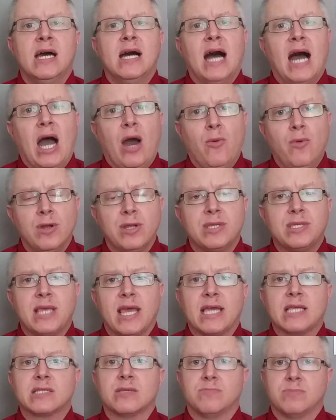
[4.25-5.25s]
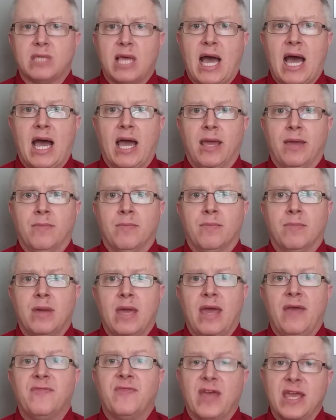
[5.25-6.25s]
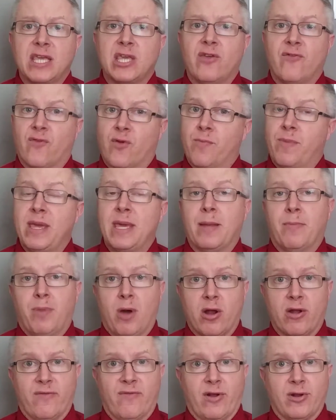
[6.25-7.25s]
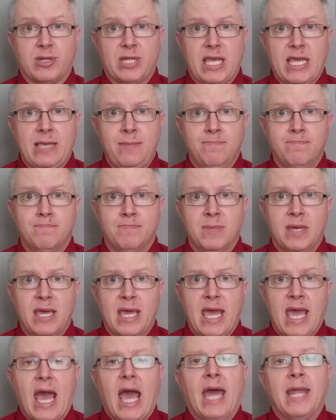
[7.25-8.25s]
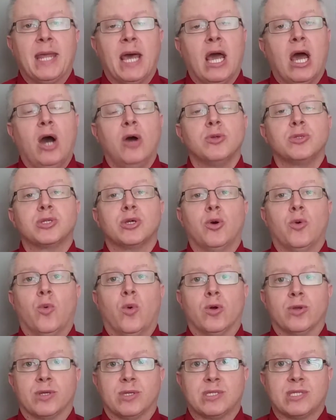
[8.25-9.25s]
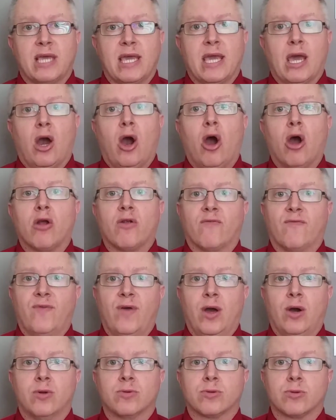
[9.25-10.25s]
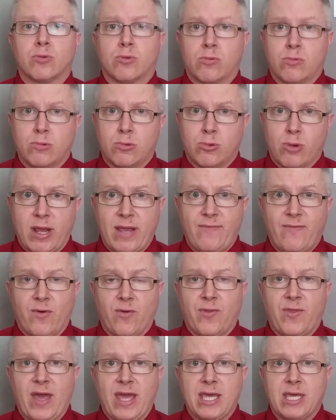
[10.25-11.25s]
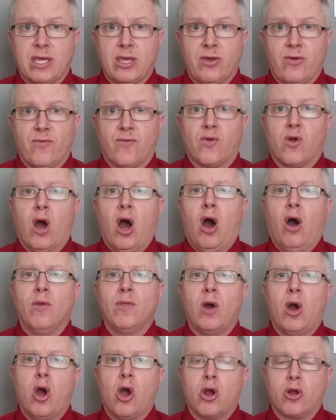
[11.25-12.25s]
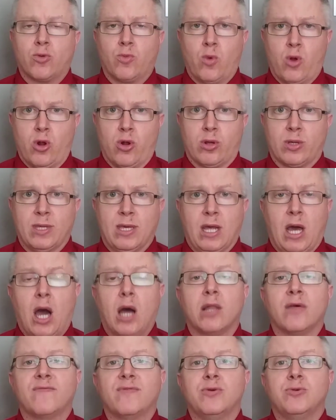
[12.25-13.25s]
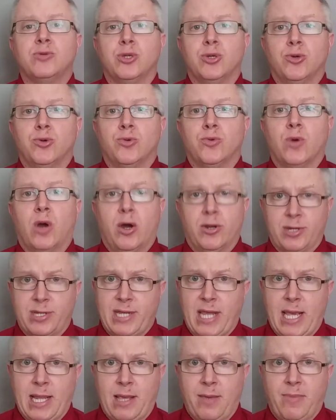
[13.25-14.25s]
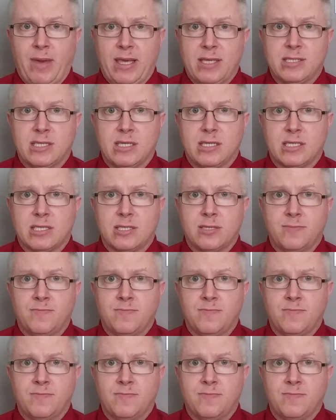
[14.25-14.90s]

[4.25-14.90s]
I want to take some time and thank you for being a part of our team, and I also want to say a heartfelt, grateful thank you for all the hard work that all of you do on a daily basis.